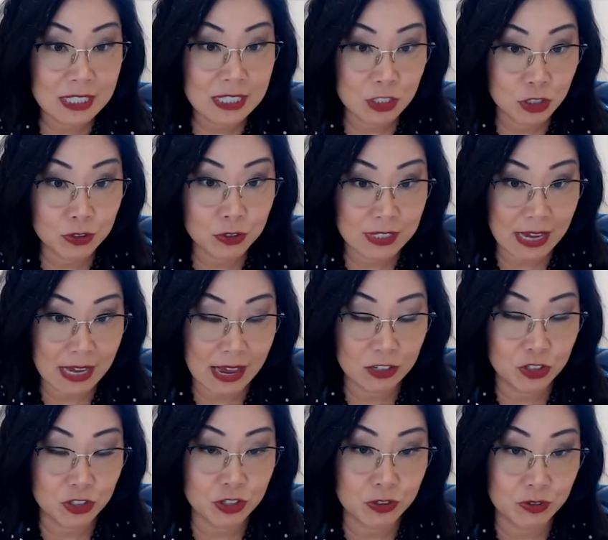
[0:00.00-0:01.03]
this
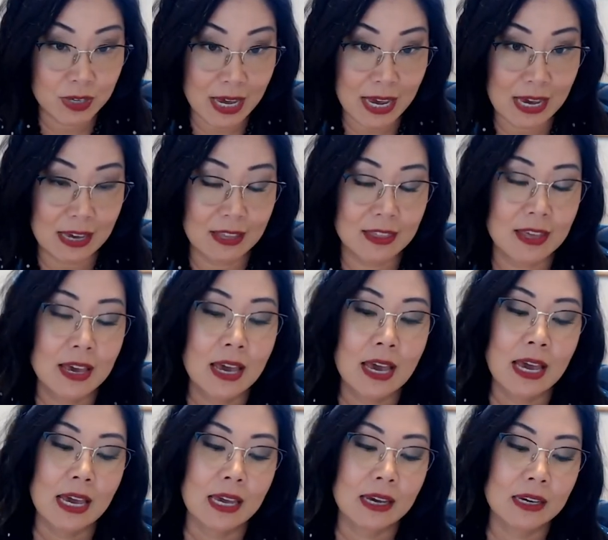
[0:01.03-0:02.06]
Tuesday, June 8th.
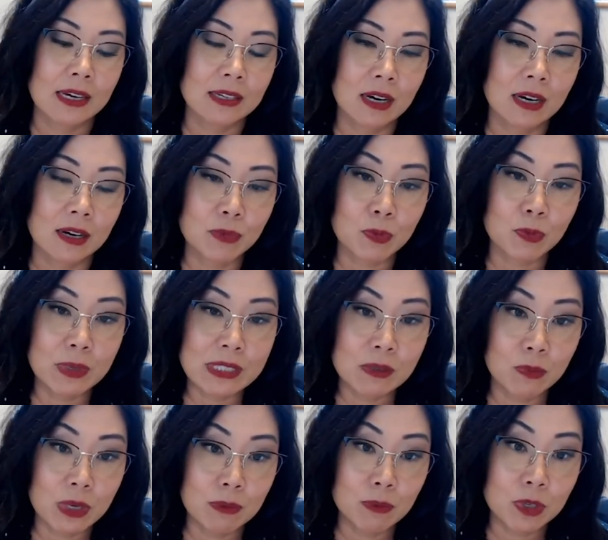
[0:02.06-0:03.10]
And um, the reason
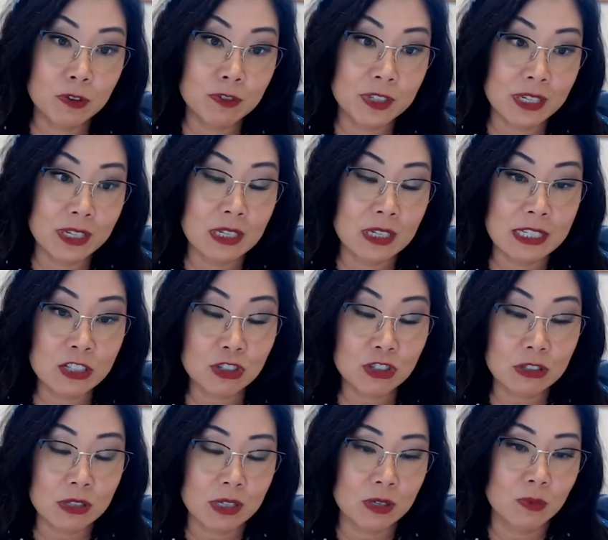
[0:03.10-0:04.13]
we moved it
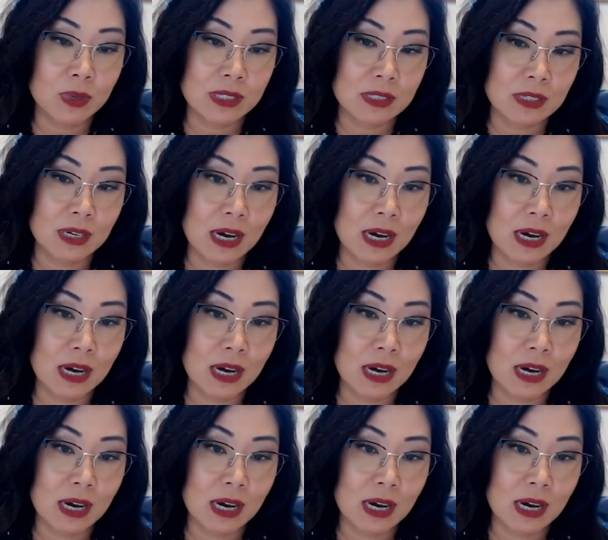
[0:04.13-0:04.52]
initially was to